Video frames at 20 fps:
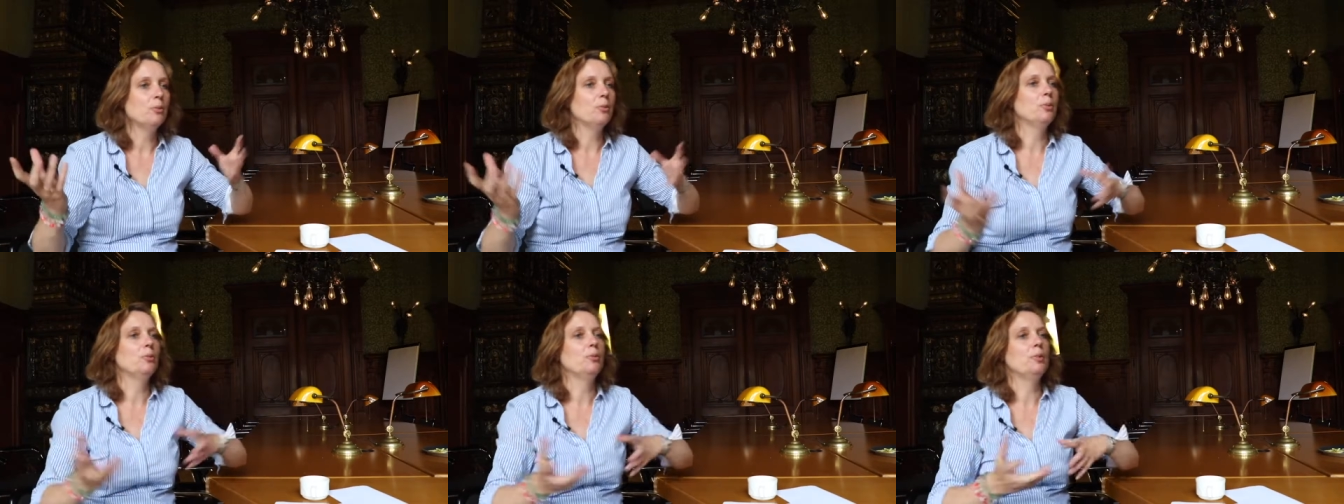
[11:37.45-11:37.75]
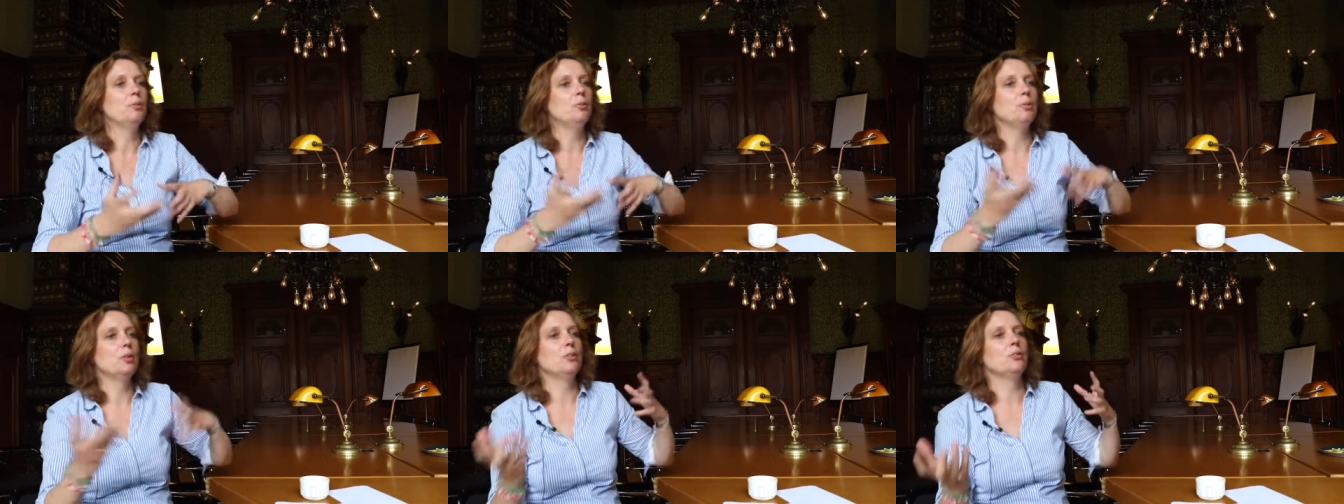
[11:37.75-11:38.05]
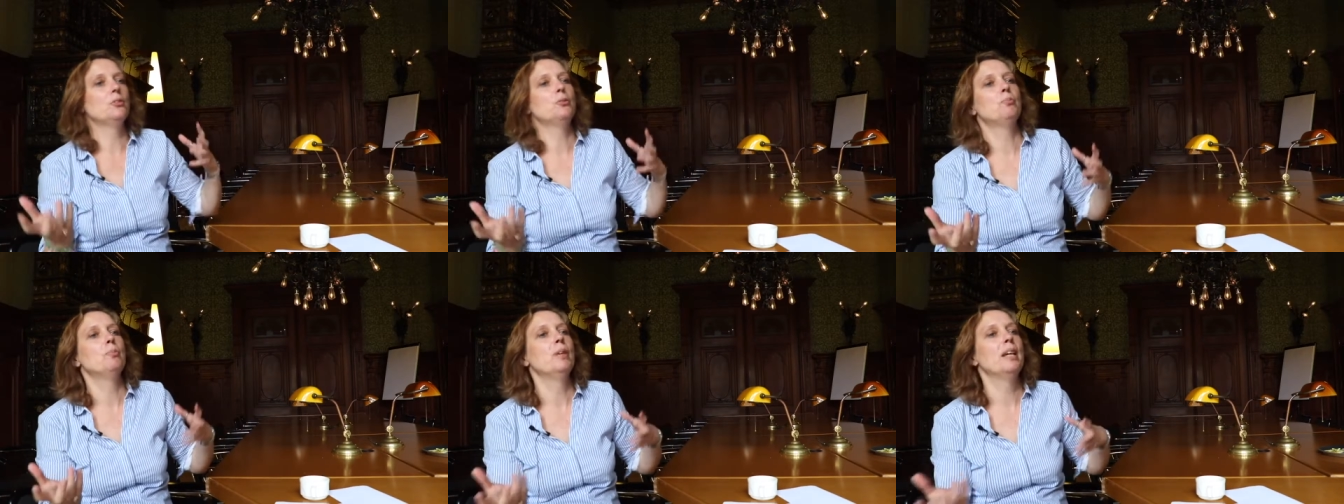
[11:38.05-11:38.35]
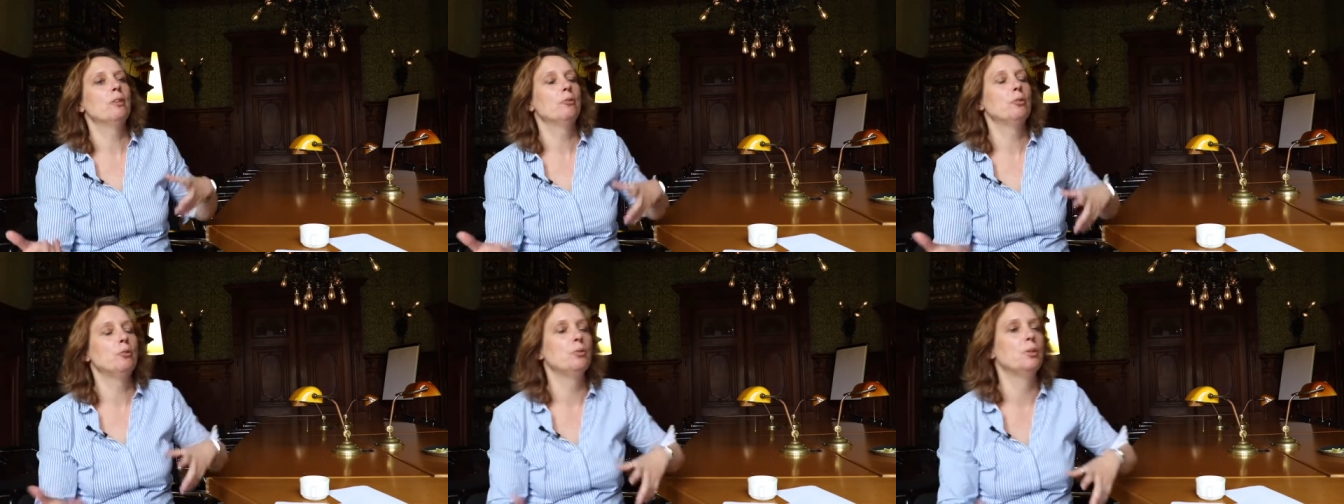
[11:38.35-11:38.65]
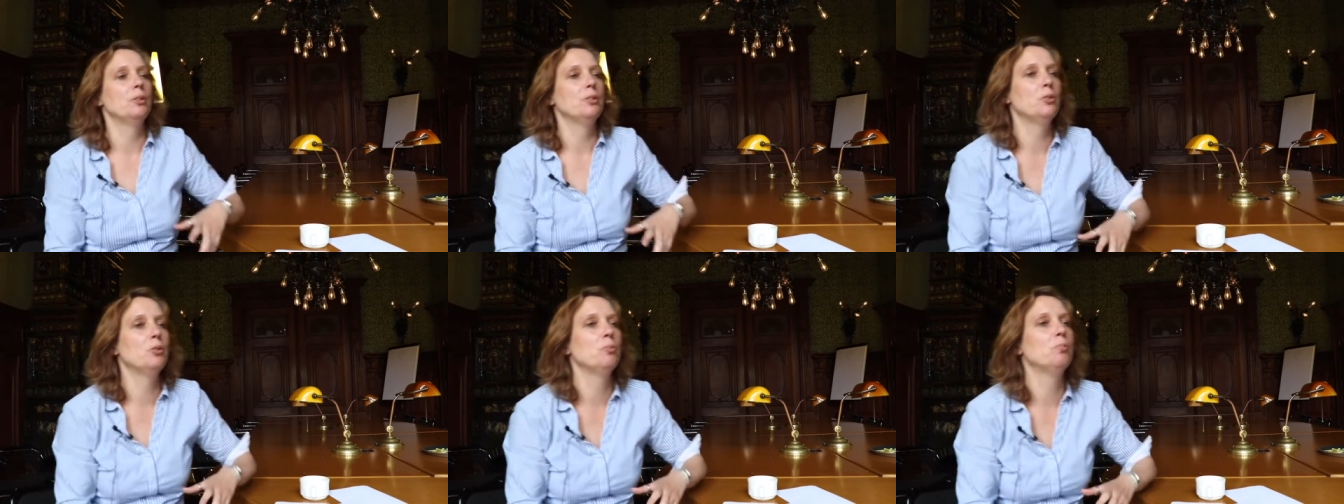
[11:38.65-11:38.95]
we want
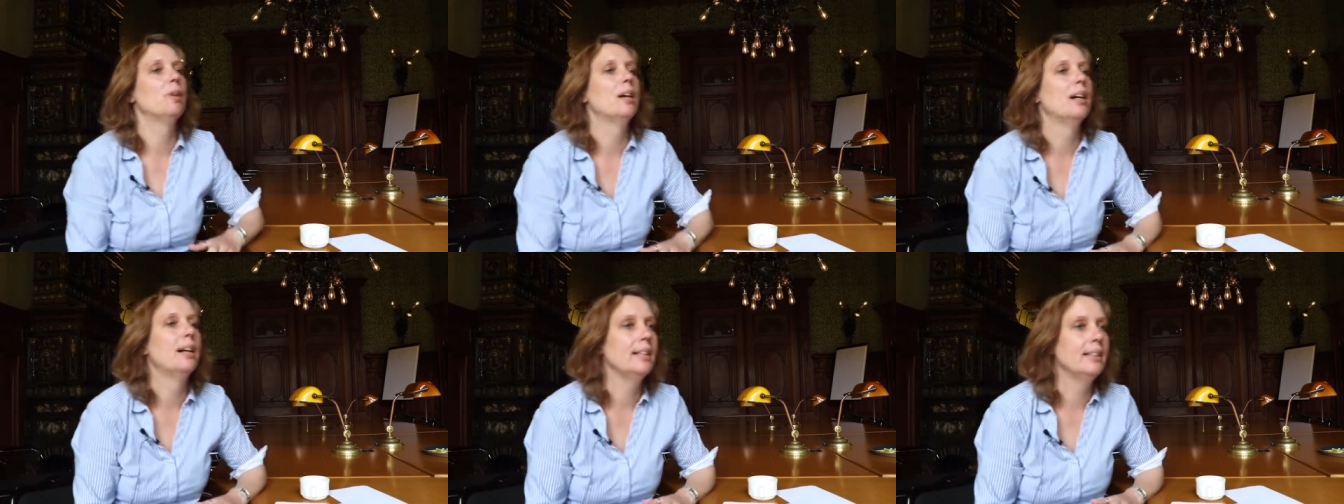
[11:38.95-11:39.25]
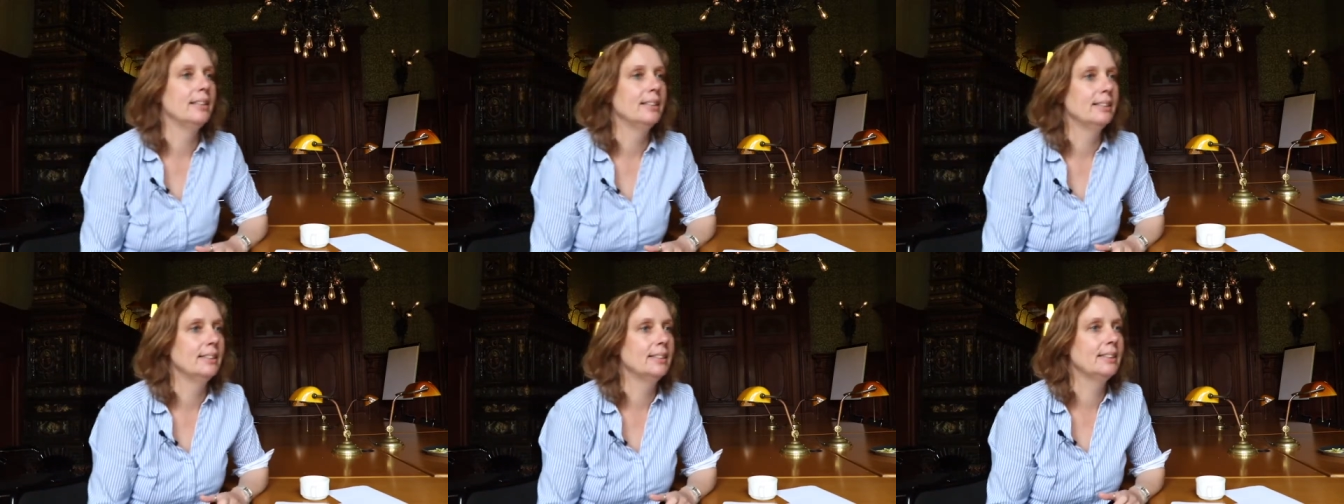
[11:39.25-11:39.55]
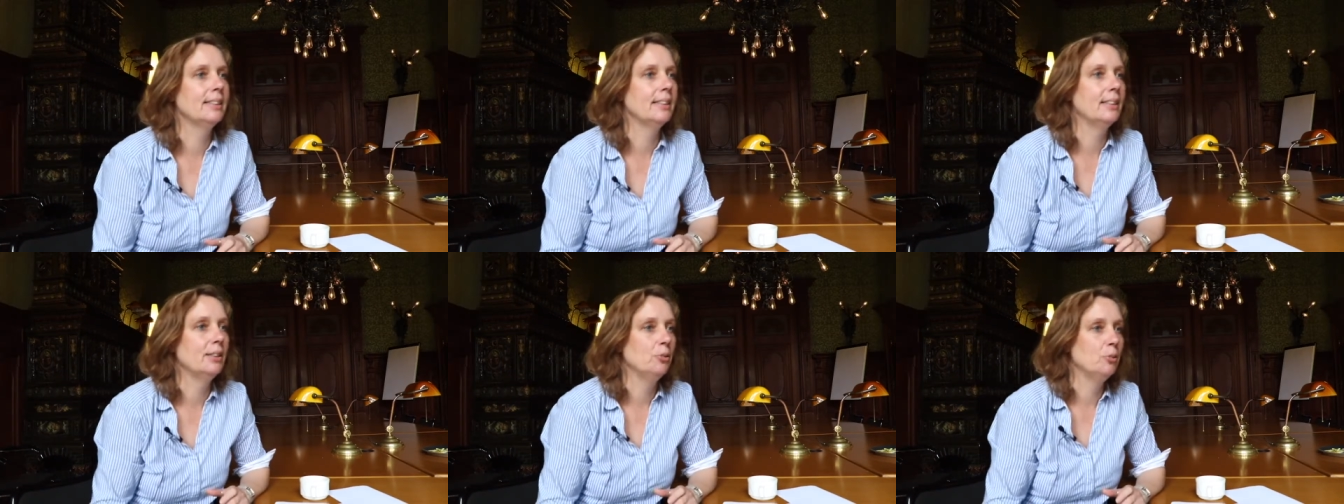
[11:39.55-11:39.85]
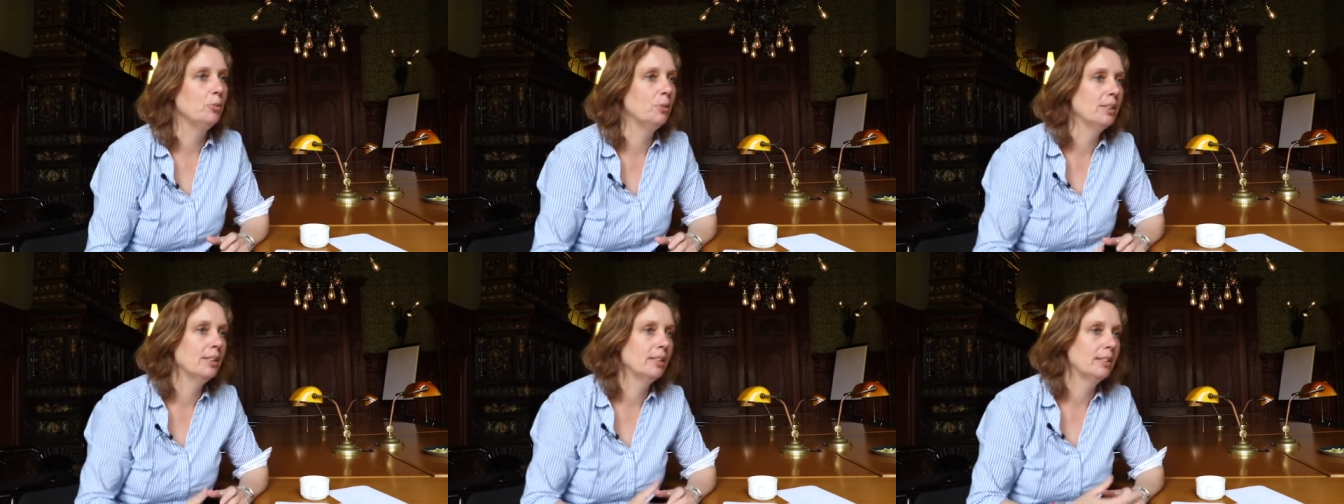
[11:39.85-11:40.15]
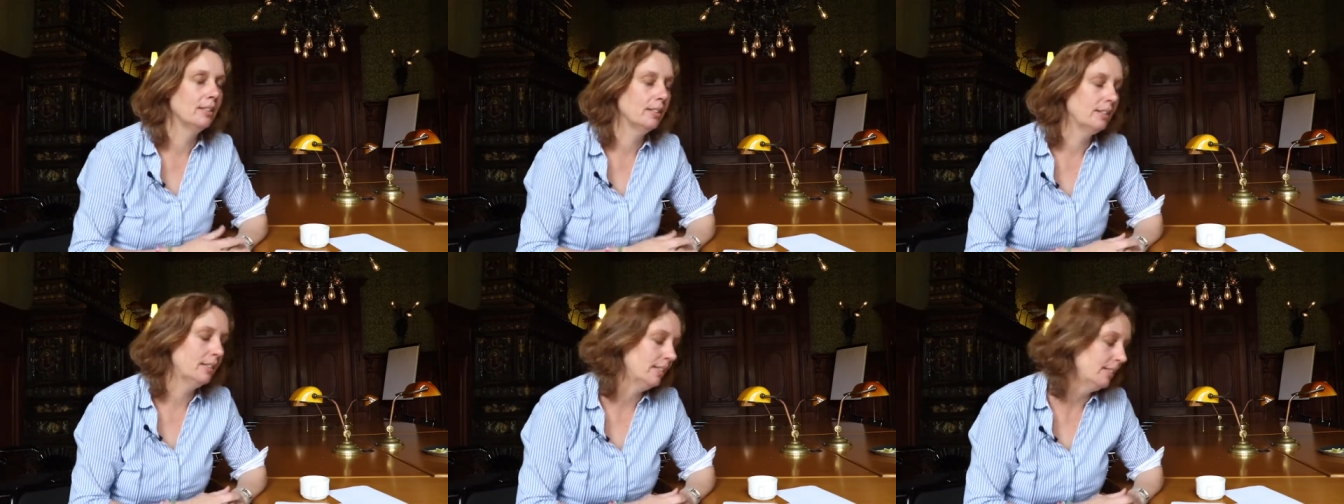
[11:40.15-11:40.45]
everyone to buy us and
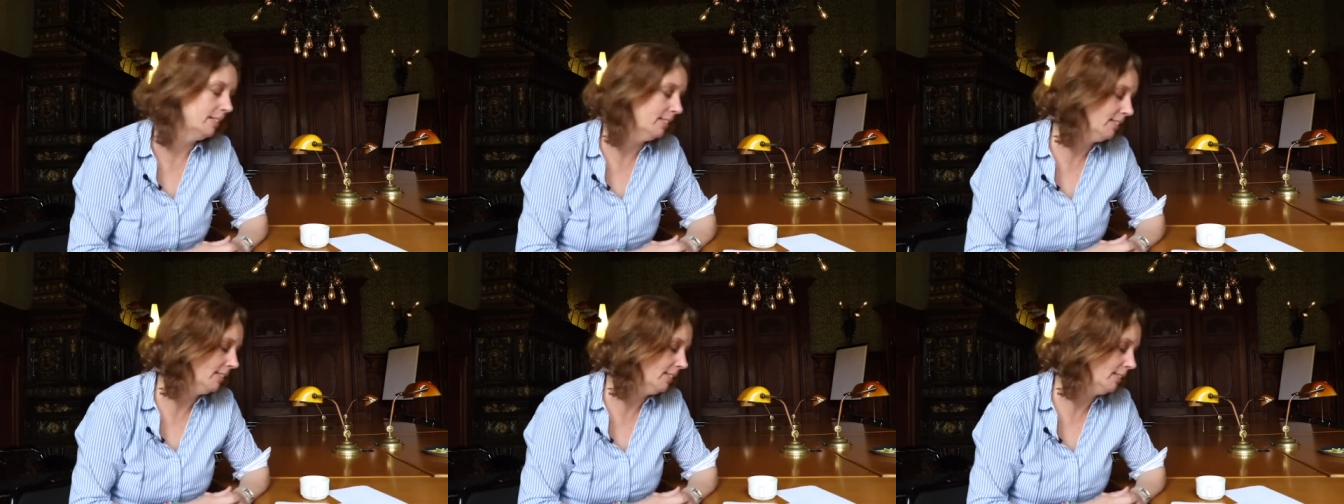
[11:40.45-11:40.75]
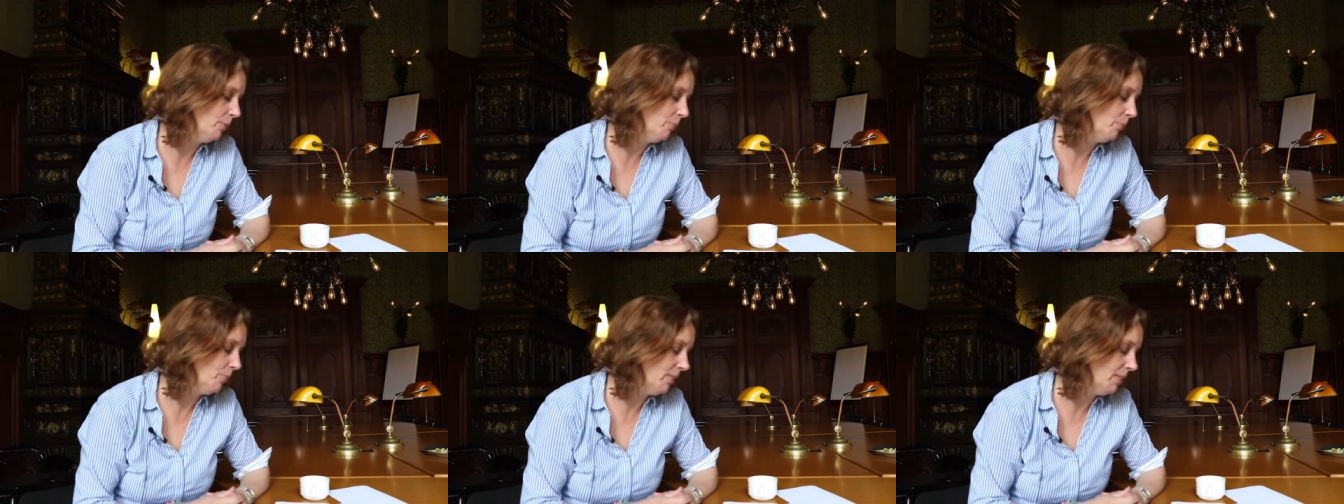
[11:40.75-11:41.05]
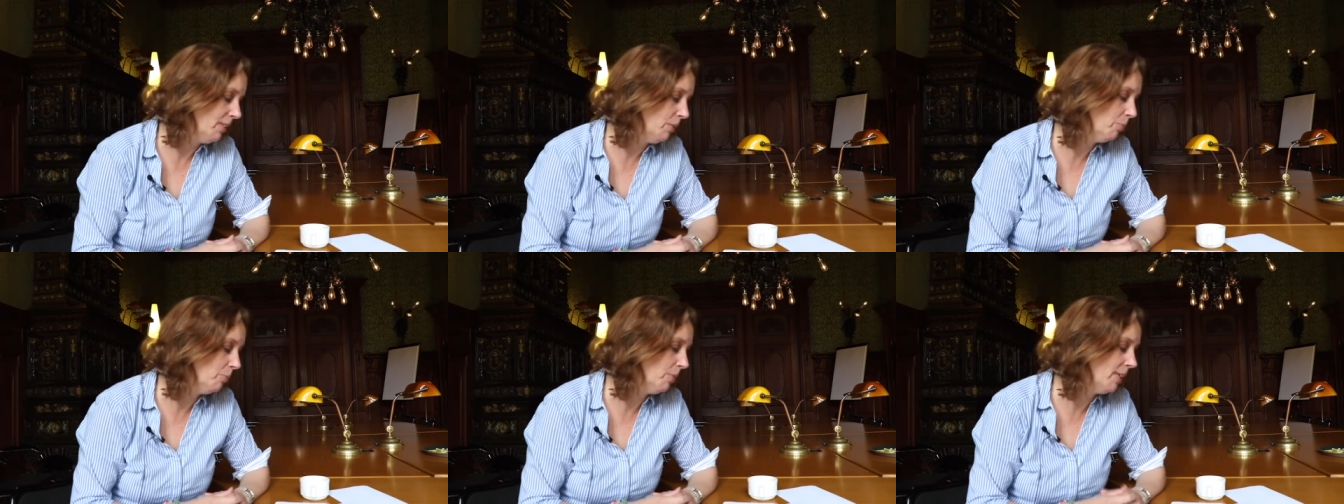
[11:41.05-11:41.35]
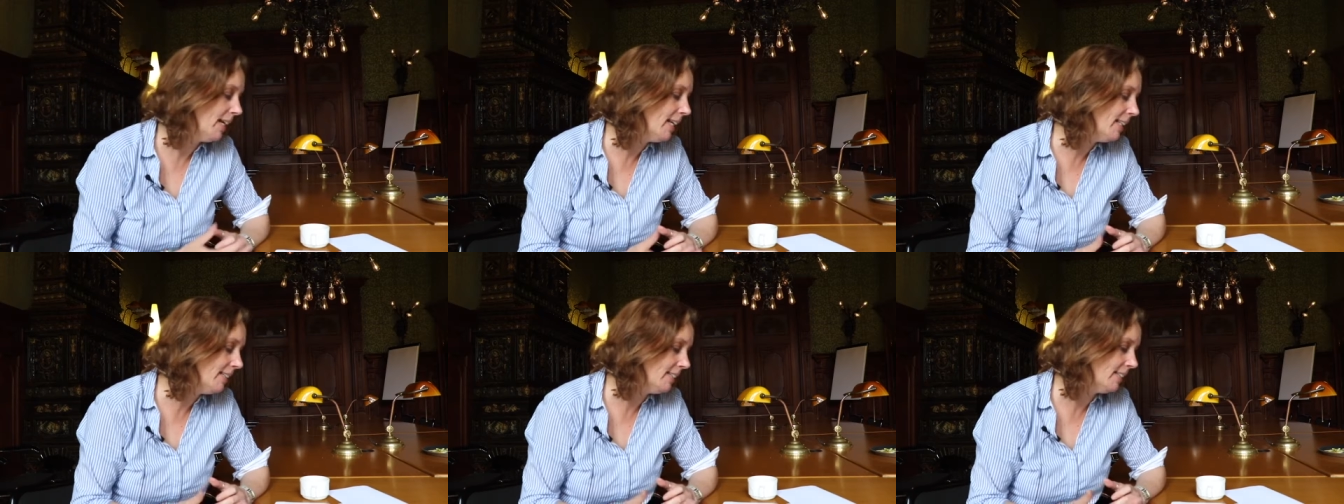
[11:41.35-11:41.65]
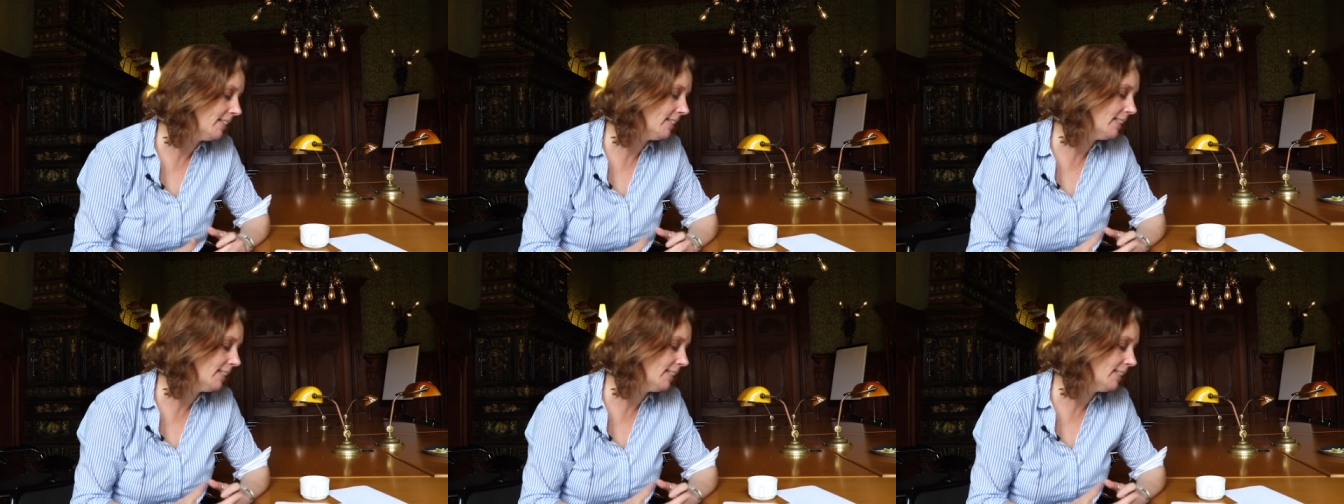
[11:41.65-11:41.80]
where um, the brand